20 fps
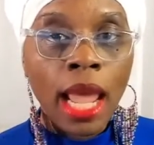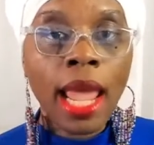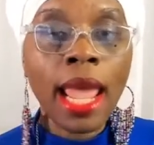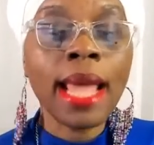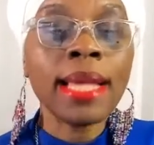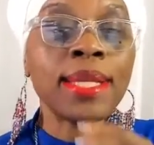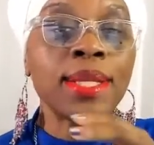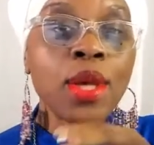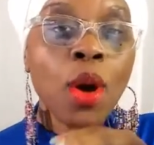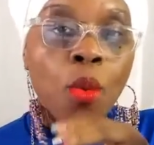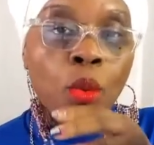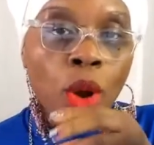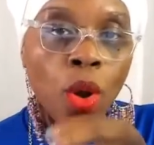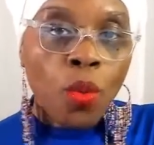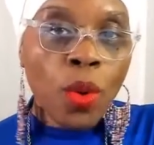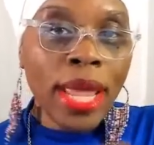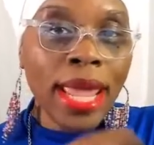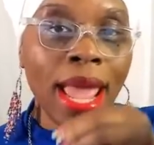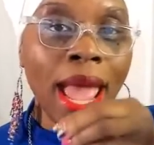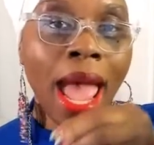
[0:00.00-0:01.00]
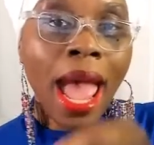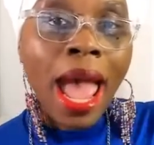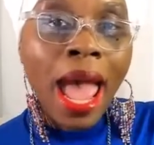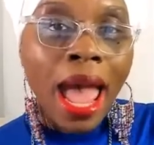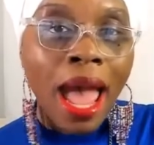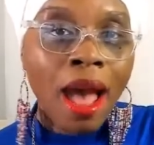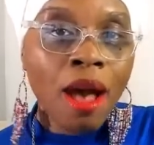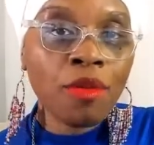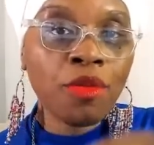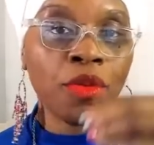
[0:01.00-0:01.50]
And so when we
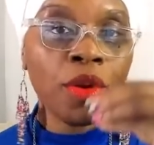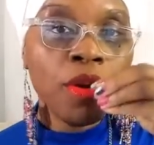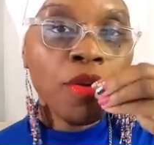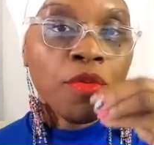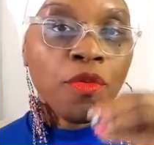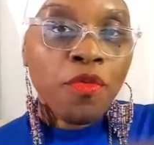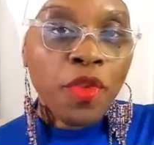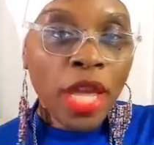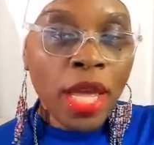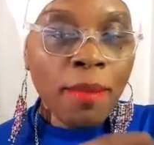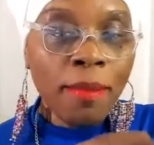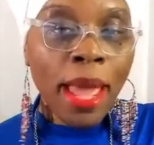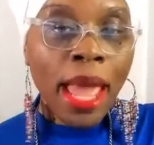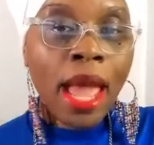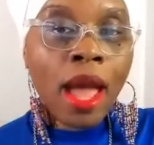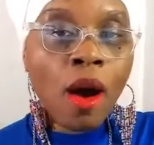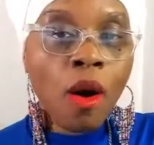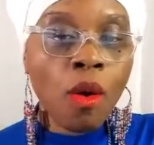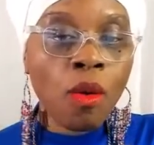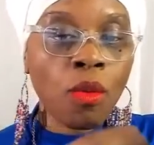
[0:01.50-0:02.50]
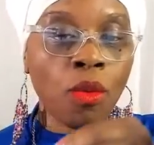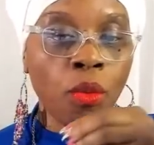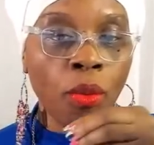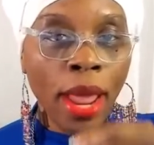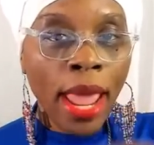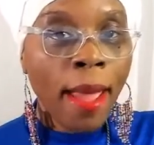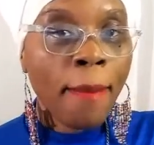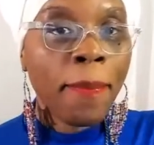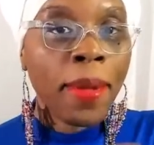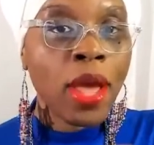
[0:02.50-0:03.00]
have female
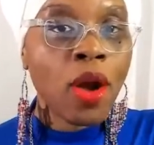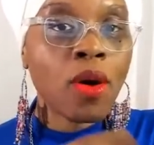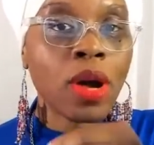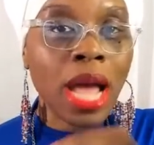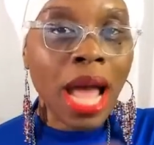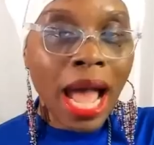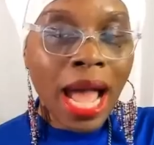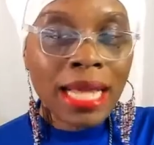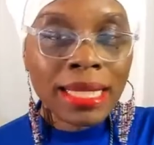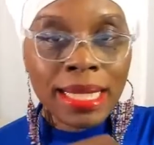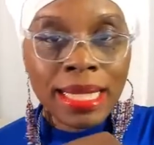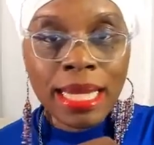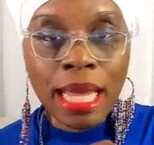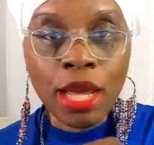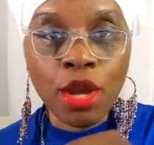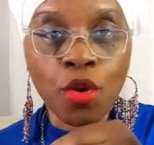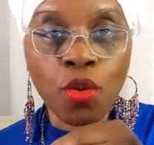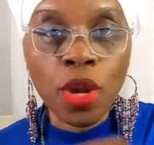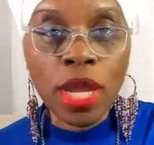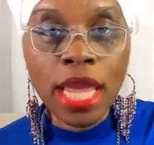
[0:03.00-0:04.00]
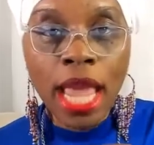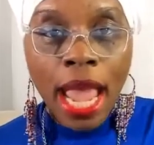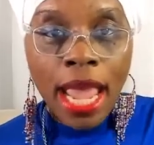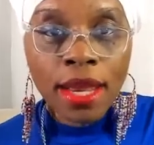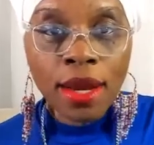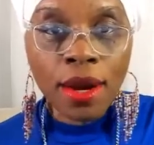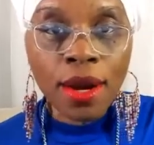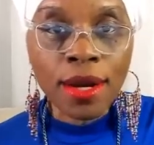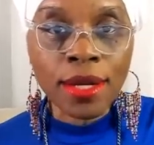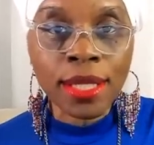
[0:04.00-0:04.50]
red pill content
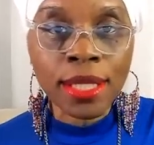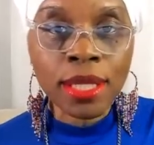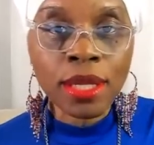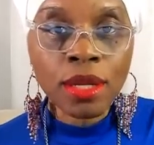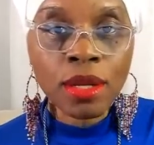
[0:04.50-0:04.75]
creators,